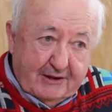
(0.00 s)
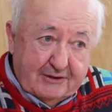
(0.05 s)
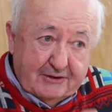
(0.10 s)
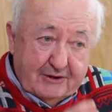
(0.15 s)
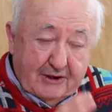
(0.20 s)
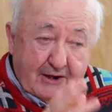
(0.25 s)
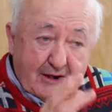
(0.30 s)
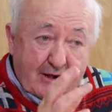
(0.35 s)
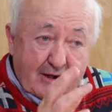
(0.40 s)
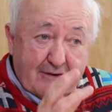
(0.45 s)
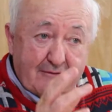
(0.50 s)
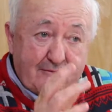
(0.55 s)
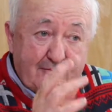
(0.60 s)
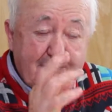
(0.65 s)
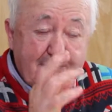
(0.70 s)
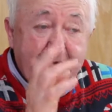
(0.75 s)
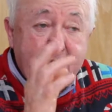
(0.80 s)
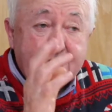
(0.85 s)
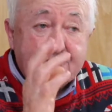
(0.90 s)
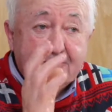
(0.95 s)
and you have
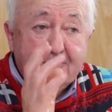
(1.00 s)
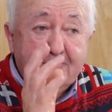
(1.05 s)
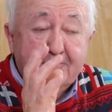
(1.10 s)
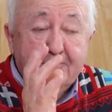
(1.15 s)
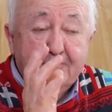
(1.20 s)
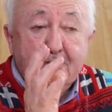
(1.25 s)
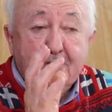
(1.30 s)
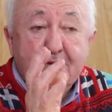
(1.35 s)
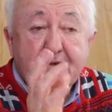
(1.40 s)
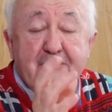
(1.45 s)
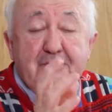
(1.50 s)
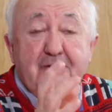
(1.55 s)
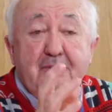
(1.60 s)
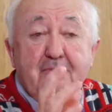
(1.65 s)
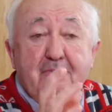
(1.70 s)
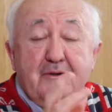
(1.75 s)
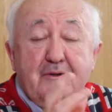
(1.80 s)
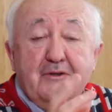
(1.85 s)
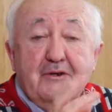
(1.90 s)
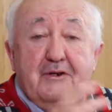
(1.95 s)
the
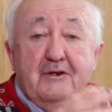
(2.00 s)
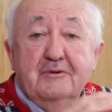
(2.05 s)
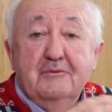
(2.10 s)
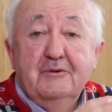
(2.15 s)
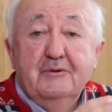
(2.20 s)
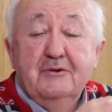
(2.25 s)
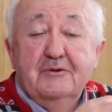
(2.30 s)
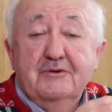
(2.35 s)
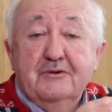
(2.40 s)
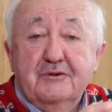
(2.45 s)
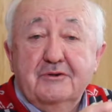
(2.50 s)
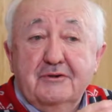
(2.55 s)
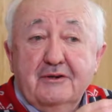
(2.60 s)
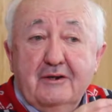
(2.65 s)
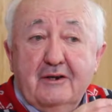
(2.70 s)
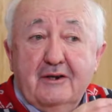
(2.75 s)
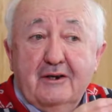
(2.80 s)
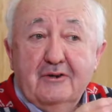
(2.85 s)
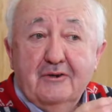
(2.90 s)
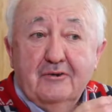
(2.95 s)
simple things we used to see
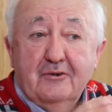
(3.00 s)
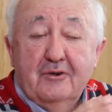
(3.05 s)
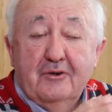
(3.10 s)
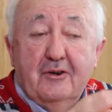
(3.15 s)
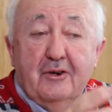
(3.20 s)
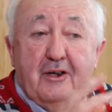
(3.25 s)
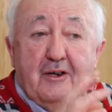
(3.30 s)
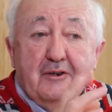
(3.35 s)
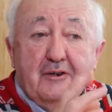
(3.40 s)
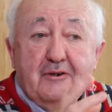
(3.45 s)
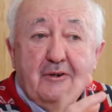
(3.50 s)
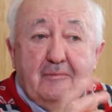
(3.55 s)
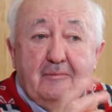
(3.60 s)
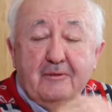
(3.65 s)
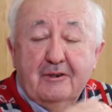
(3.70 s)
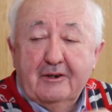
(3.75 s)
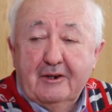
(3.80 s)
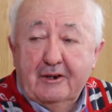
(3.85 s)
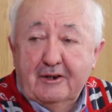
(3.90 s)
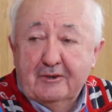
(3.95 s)
long ago, a
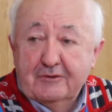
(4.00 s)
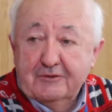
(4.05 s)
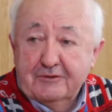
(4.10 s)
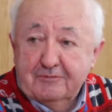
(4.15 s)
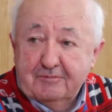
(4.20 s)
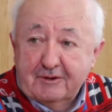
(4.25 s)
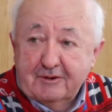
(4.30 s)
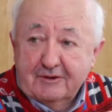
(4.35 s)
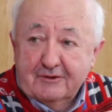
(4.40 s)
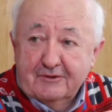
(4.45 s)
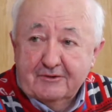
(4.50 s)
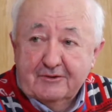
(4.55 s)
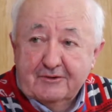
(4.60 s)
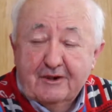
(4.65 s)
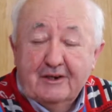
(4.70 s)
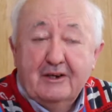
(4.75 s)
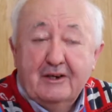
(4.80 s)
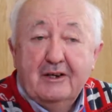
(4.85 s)
couple of loudspeakers,